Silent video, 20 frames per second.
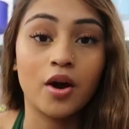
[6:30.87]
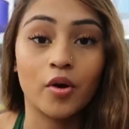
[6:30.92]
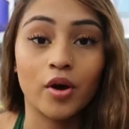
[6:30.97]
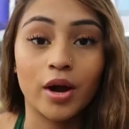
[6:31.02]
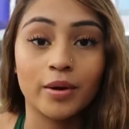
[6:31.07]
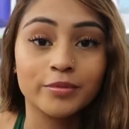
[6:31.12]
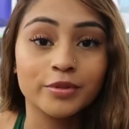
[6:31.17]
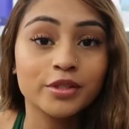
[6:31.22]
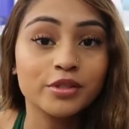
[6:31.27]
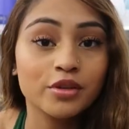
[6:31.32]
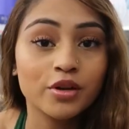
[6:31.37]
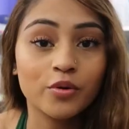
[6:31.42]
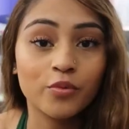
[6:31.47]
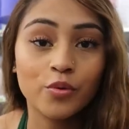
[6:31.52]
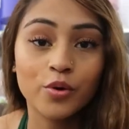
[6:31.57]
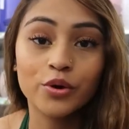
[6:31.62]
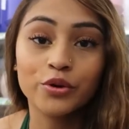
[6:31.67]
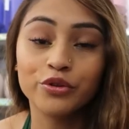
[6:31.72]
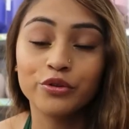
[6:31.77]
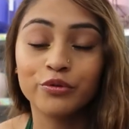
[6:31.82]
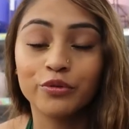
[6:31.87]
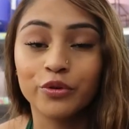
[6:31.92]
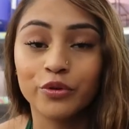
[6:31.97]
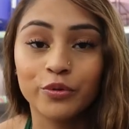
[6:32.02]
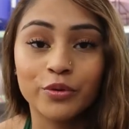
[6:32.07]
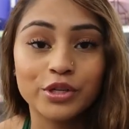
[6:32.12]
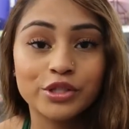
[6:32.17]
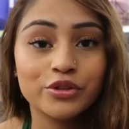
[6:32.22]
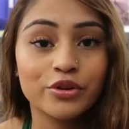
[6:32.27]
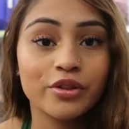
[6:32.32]
Alright, I'm just gonna warn you, for
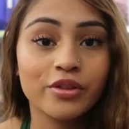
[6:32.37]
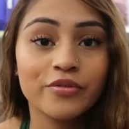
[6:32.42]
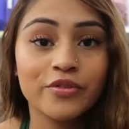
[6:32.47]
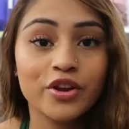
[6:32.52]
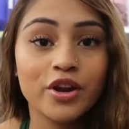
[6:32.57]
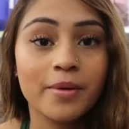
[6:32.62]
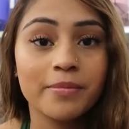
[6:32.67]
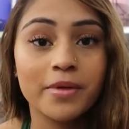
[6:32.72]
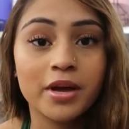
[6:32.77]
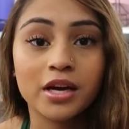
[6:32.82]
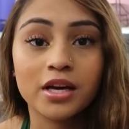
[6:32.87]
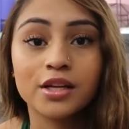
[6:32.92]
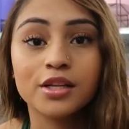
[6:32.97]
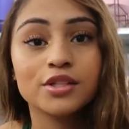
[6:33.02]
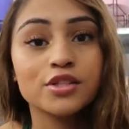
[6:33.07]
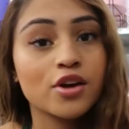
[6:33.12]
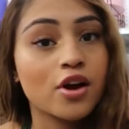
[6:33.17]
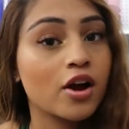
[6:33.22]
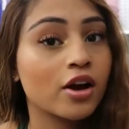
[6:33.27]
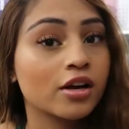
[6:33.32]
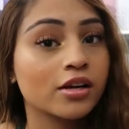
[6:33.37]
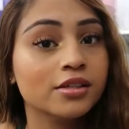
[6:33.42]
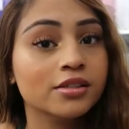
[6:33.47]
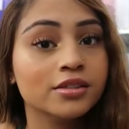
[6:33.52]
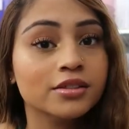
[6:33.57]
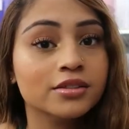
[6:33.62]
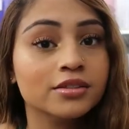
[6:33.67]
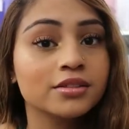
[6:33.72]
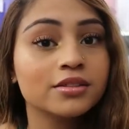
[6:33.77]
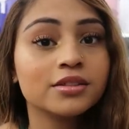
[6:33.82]
the rest of the video, I'm not gonna talk
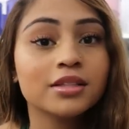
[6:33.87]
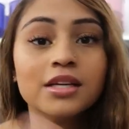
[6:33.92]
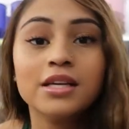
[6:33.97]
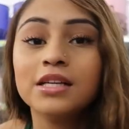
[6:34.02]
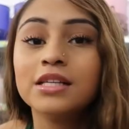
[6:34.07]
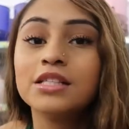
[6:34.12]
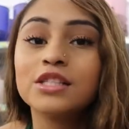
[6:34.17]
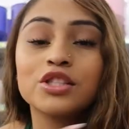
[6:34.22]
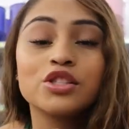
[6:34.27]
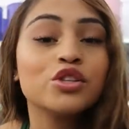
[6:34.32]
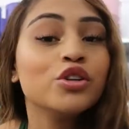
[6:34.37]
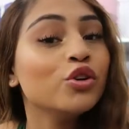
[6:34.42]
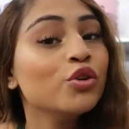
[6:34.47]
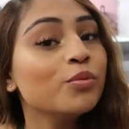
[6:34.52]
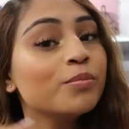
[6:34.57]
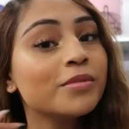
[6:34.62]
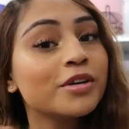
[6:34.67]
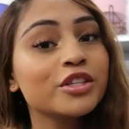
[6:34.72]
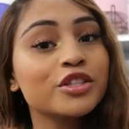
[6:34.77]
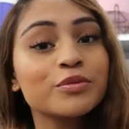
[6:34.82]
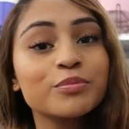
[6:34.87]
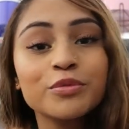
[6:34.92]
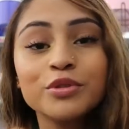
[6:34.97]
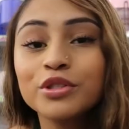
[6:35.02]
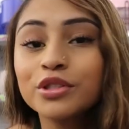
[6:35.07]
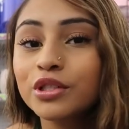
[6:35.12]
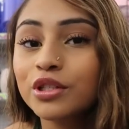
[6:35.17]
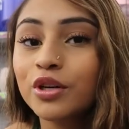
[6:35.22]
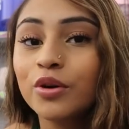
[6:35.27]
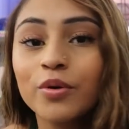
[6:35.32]
because there's too much
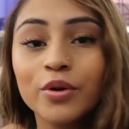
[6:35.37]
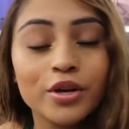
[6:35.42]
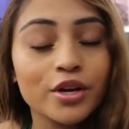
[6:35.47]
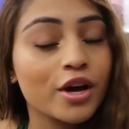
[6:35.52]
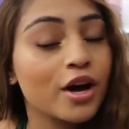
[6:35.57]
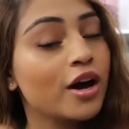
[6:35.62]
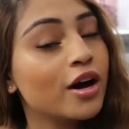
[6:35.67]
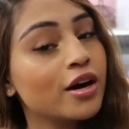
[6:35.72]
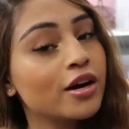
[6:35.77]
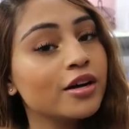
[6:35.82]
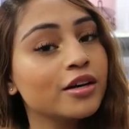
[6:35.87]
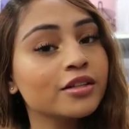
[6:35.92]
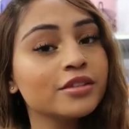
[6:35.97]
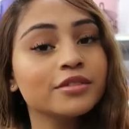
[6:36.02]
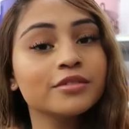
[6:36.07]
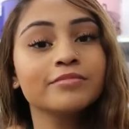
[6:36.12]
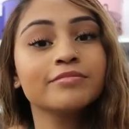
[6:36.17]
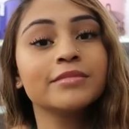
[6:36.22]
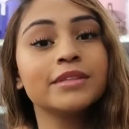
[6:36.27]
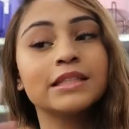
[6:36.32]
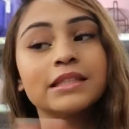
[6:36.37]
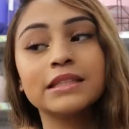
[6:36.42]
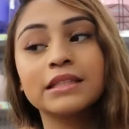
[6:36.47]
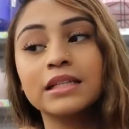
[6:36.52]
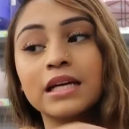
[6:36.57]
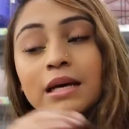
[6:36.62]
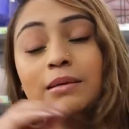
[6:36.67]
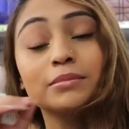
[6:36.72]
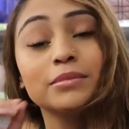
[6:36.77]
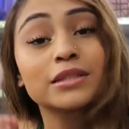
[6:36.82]
music going on,
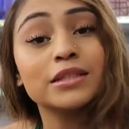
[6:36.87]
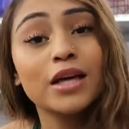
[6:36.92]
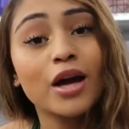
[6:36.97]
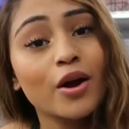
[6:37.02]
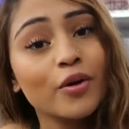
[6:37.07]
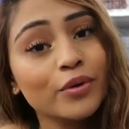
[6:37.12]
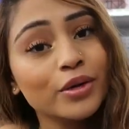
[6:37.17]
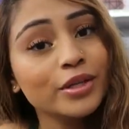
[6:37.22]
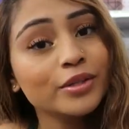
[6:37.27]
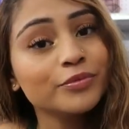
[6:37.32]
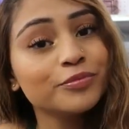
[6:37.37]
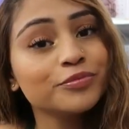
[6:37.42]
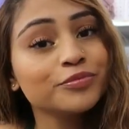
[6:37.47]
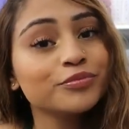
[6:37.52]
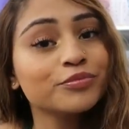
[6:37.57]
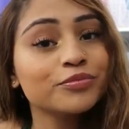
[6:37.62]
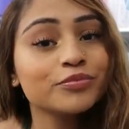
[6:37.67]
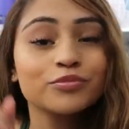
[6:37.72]
and I'm sorry.